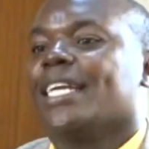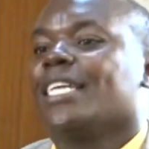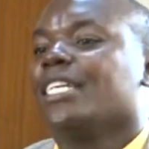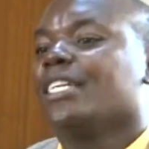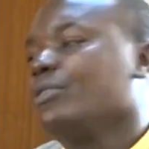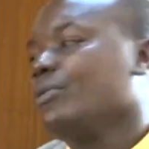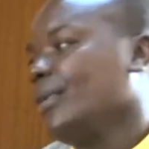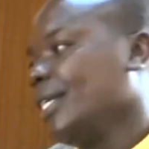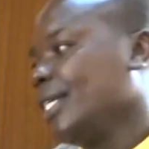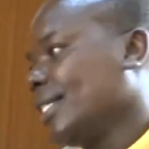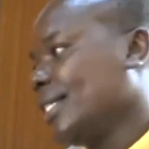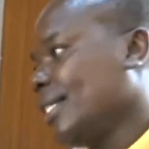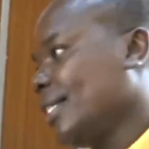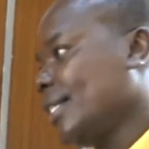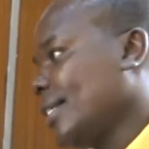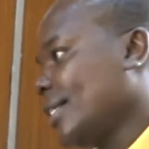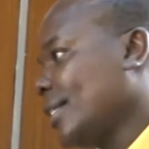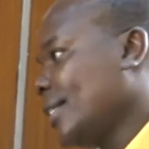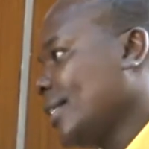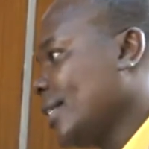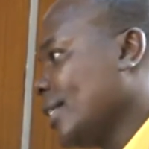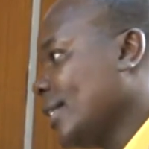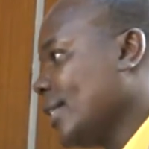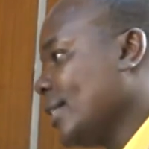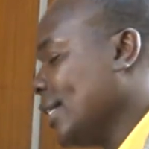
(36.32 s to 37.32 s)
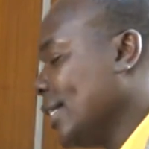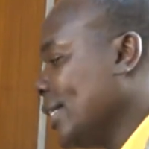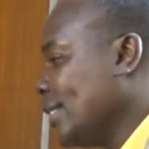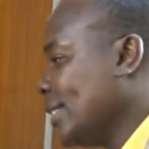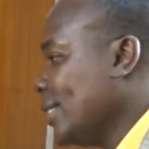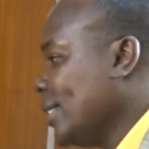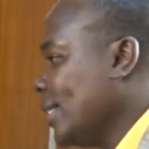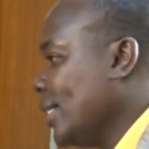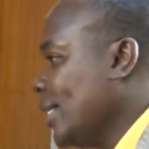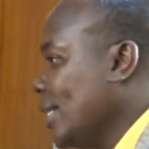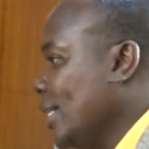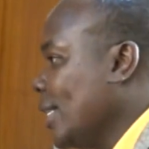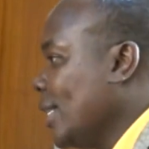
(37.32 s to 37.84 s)
make a request
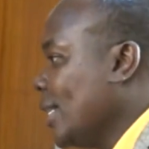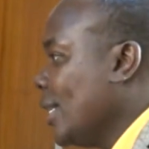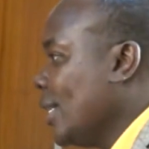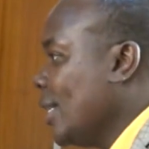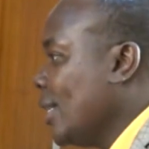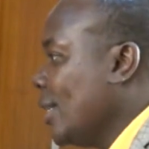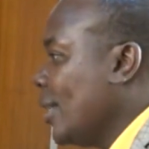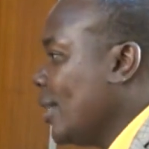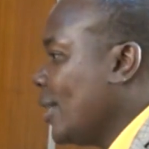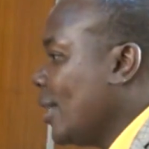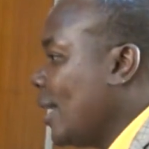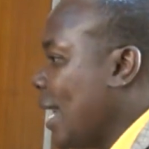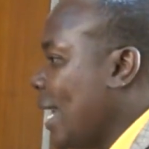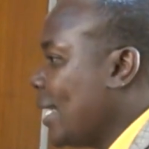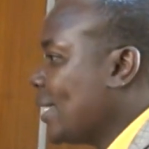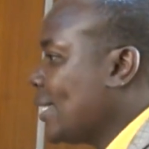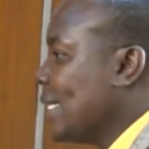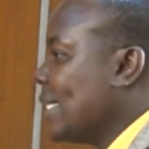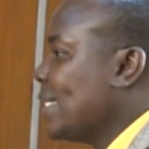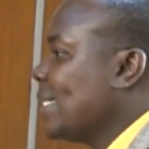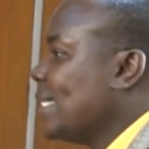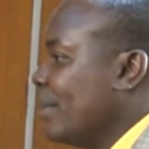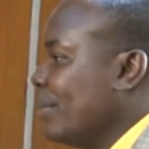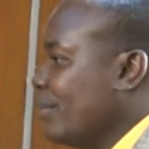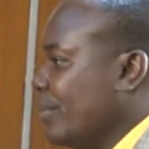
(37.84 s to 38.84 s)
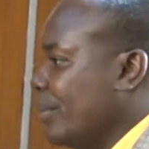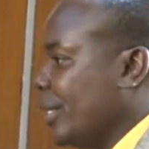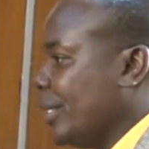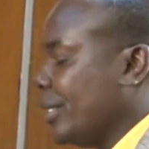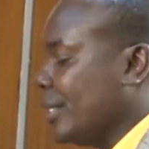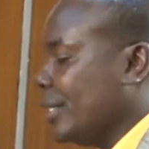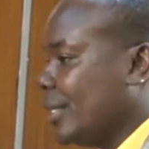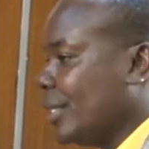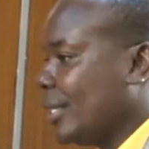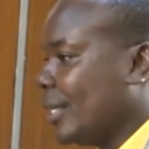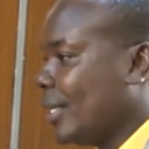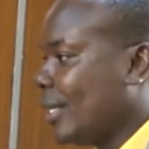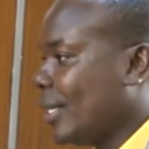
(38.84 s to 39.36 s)
that as
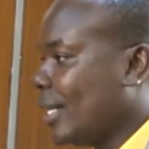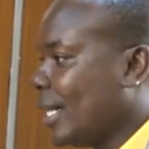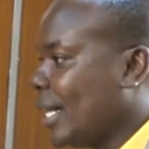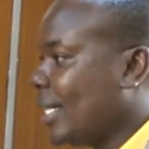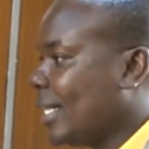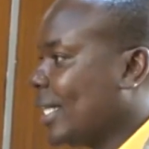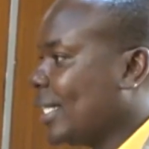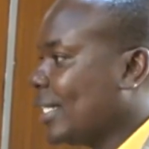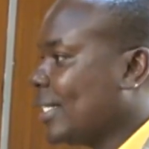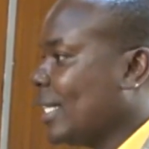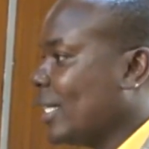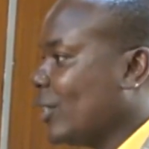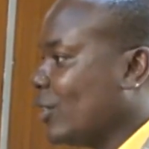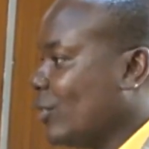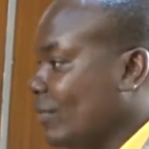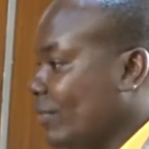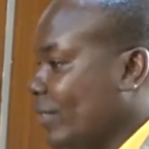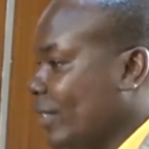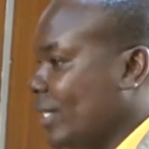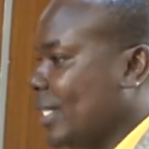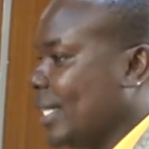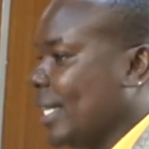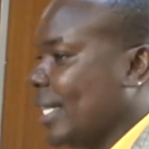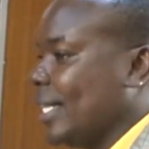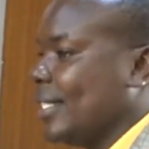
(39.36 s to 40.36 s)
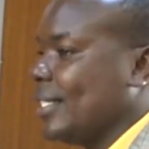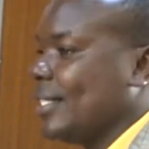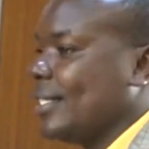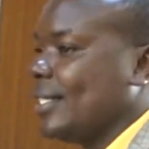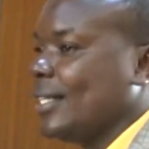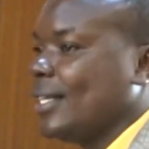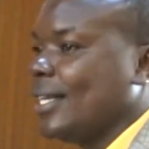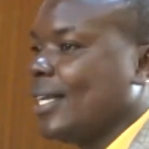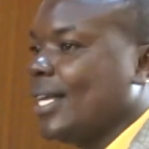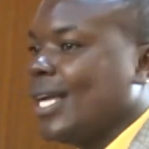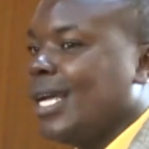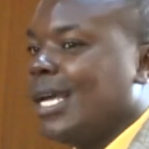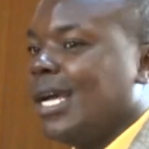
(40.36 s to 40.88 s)
assembly and as an
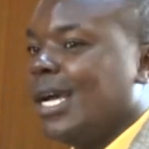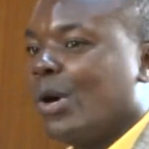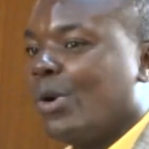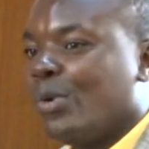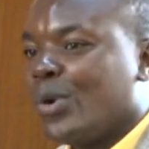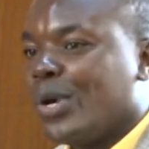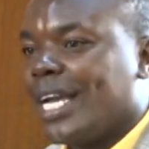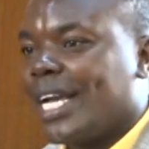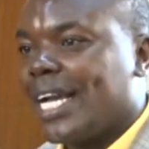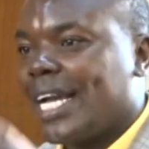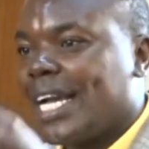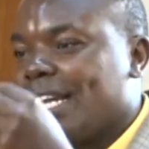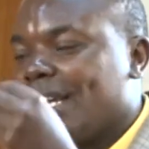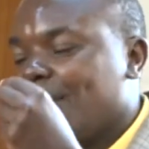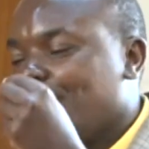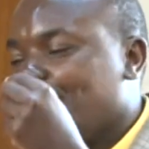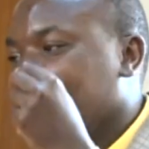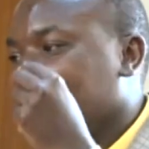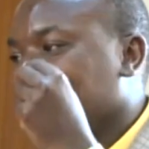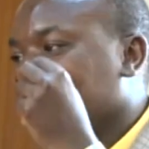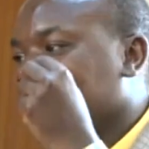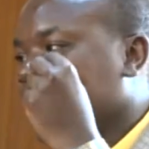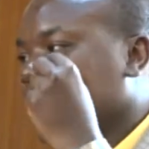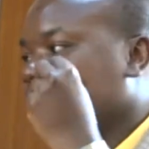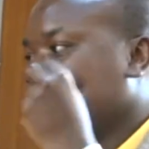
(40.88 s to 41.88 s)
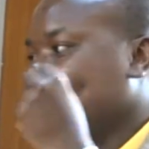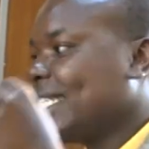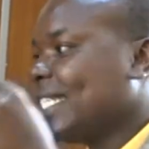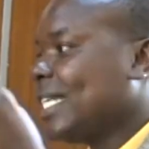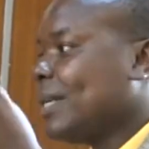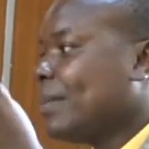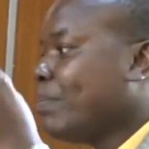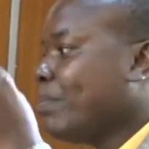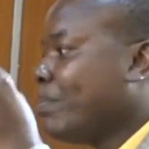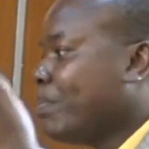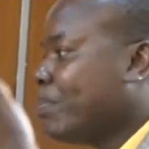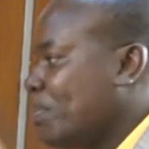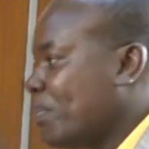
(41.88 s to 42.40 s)
oversight, we can present
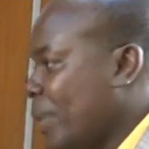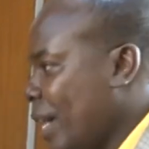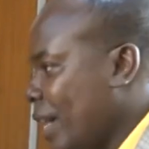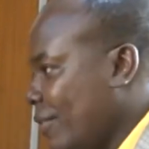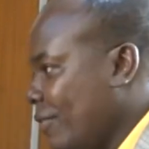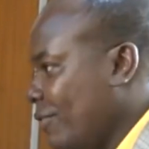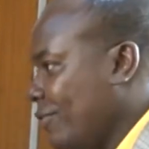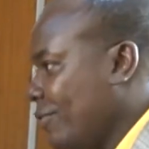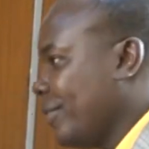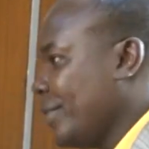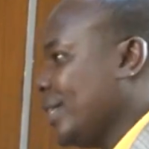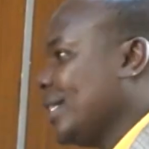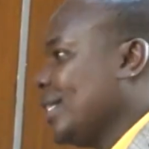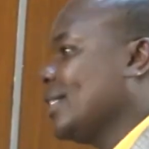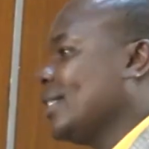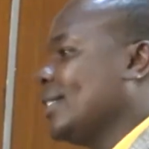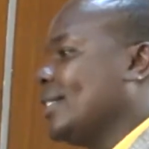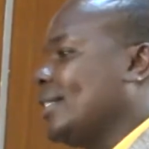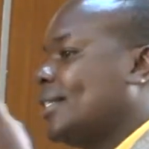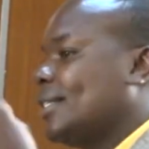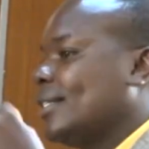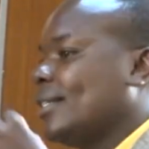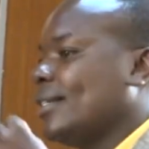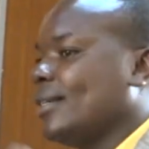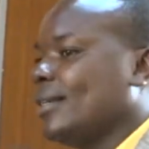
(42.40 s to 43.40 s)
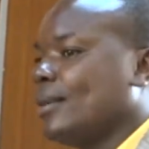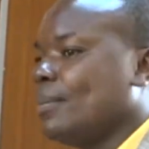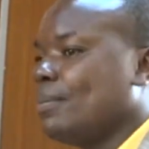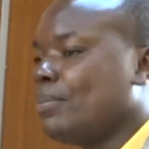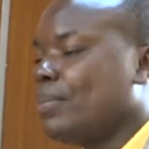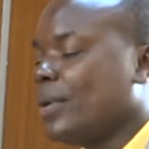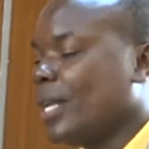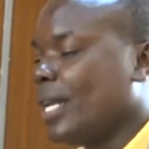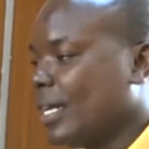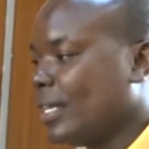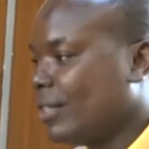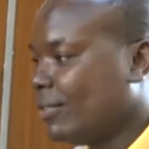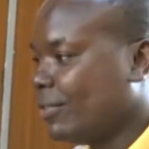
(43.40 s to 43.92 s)
a perfect
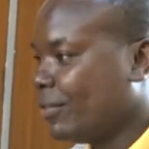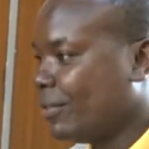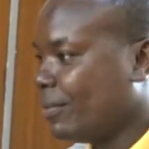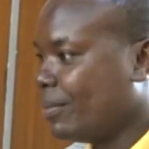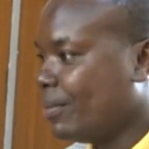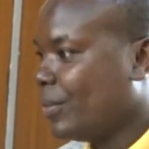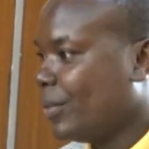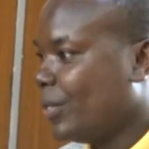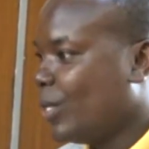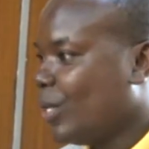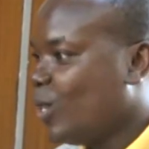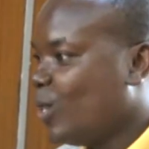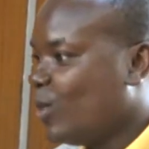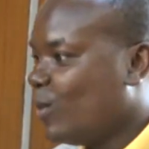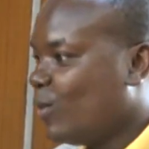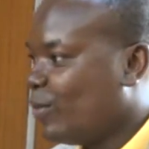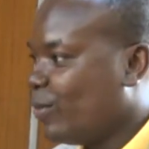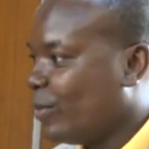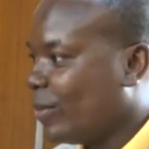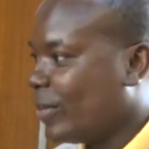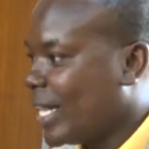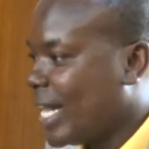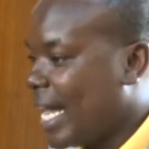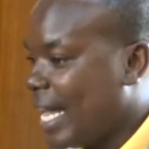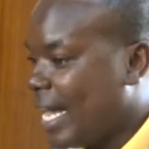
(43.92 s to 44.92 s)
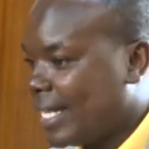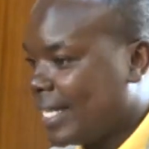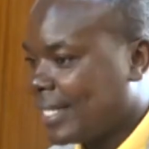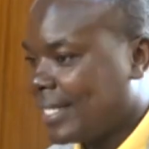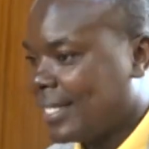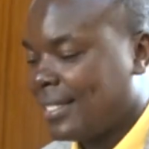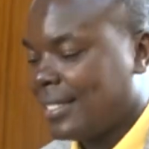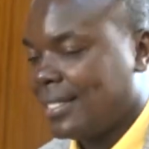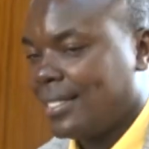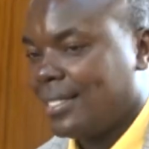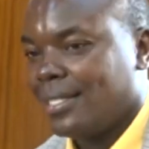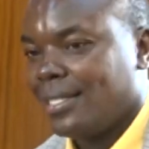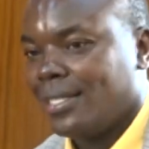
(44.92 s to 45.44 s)
platform for
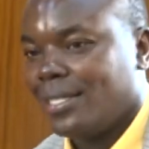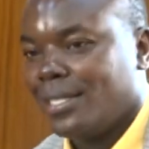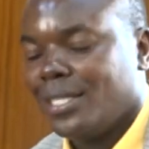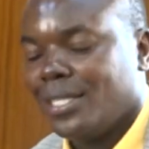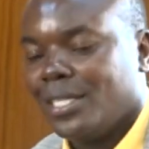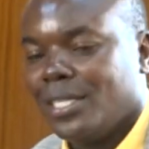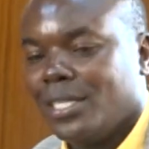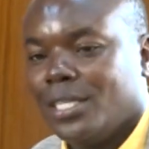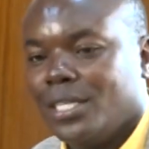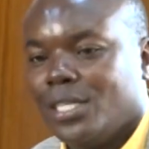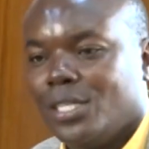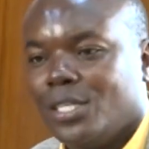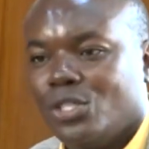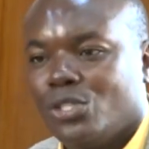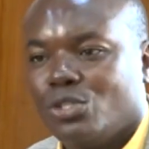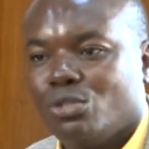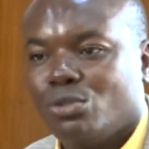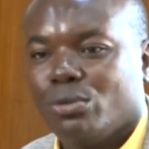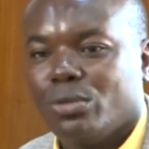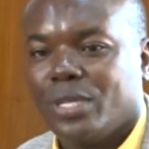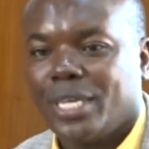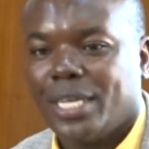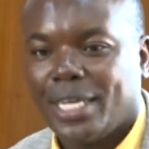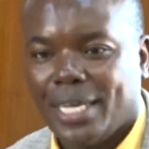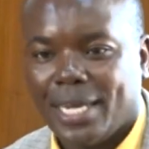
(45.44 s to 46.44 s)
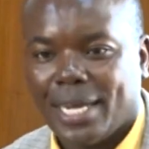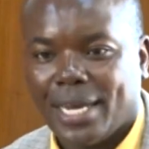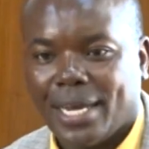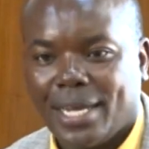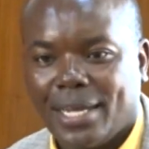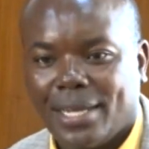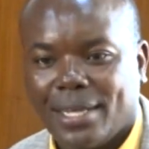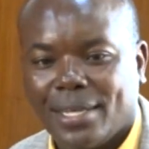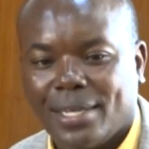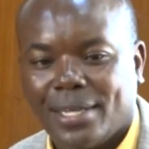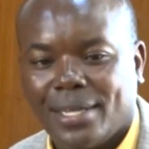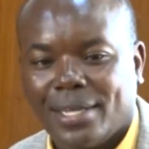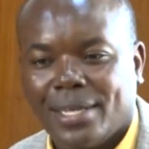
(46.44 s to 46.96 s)
us to hear
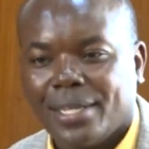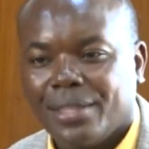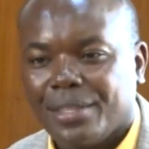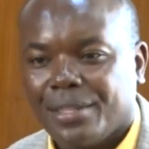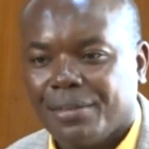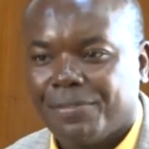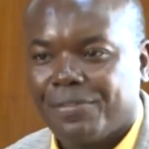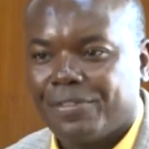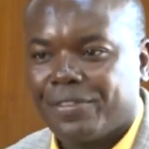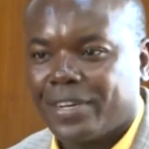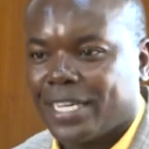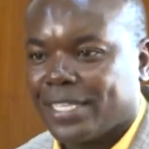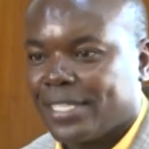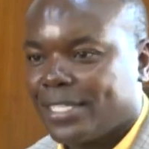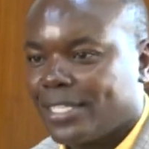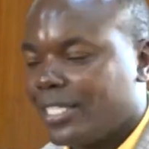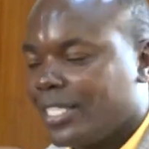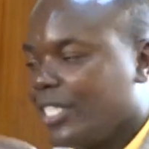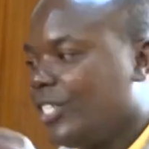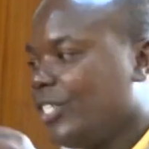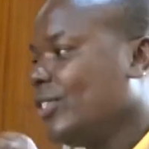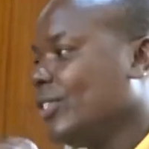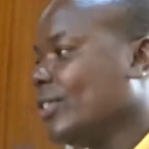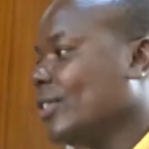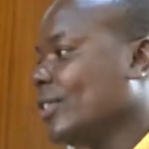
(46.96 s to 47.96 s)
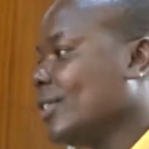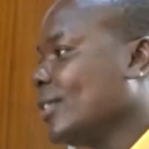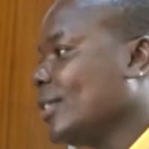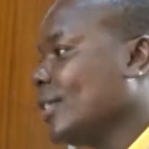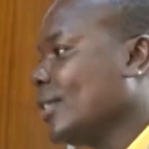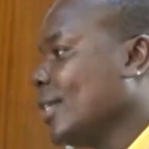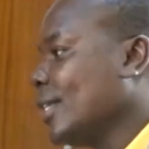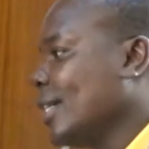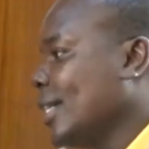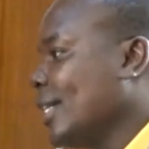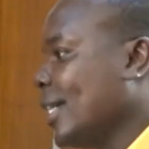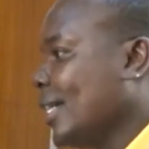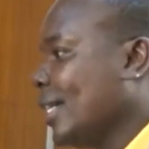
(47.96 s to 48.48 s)
the frustrations
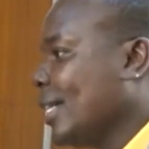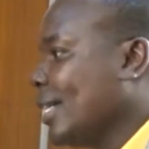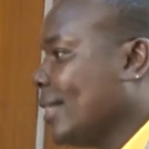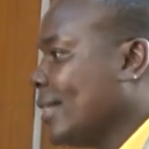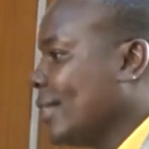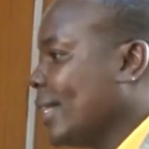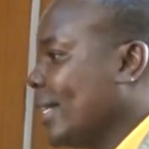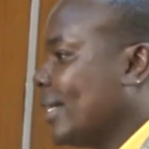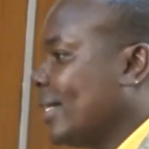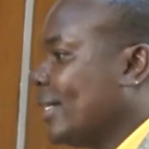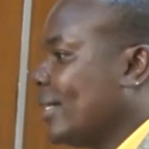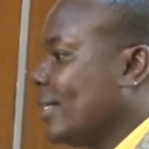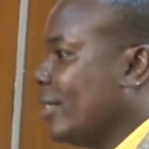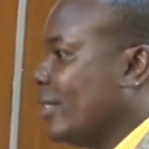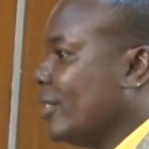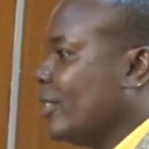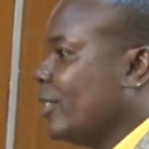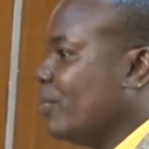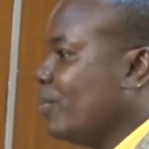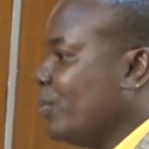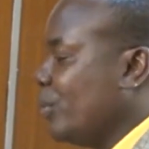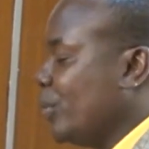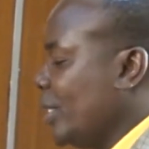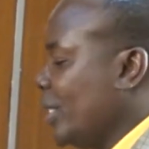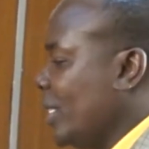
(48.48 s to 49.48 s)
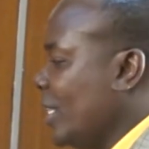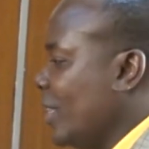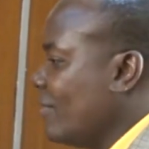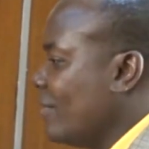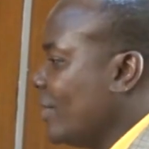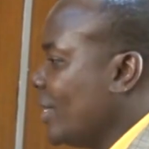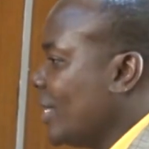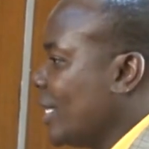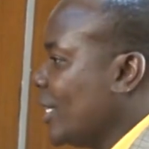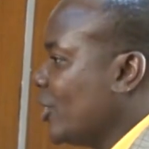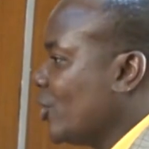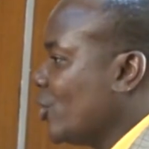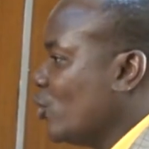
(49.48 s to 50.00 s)
that the deputy
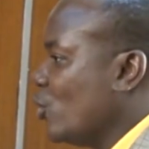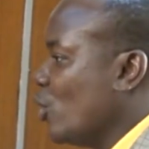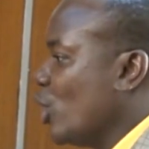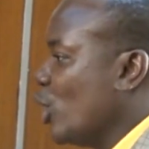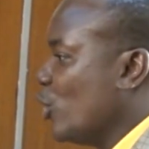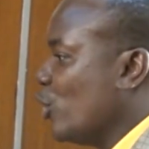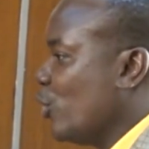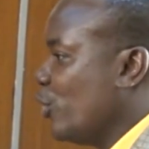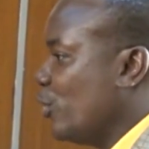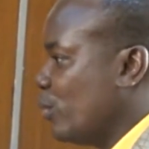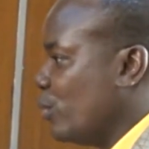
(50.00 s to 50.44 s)
governor is